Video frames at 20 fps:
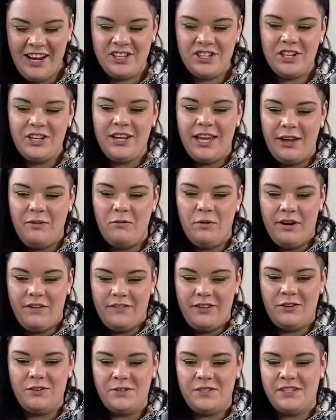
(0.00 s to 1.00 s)
should get one of
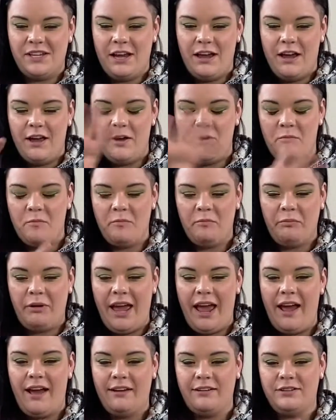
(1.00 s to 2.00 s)
those
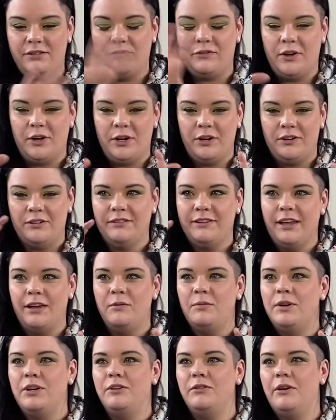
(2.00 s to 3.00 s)
packs for like
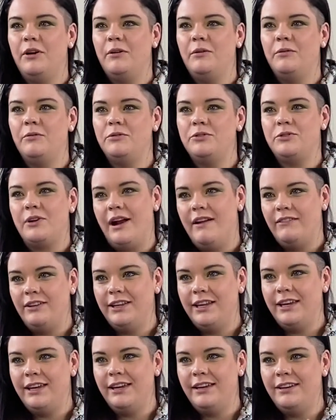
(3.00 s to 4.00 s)
when you go
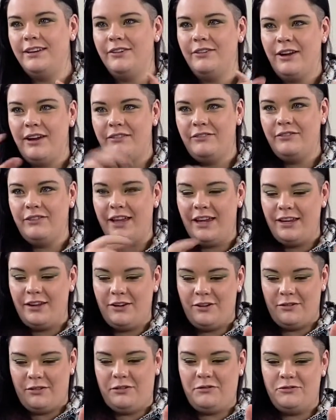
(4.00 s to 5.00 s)
traveling and you have like
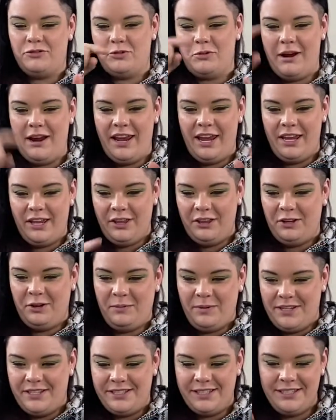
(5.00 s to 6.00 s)
your triangular
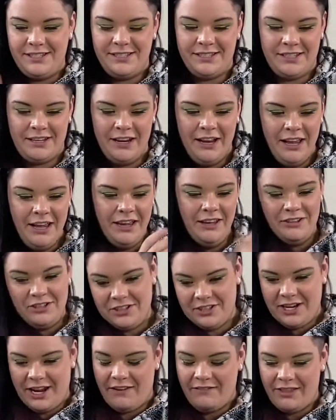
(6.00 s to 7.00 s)
pieces, and
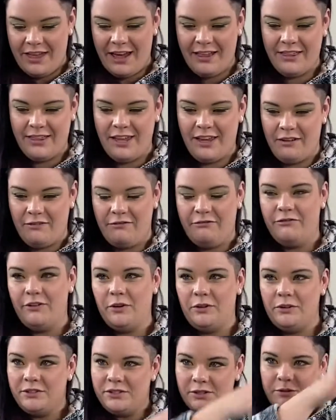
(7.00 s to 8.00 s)
just have that thing
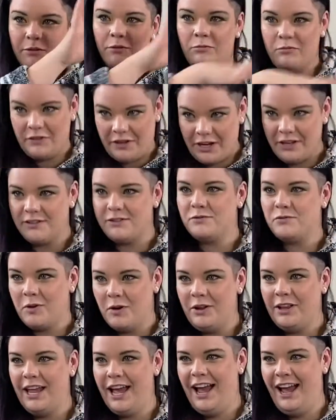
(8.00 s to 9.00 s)
full so it does roll out.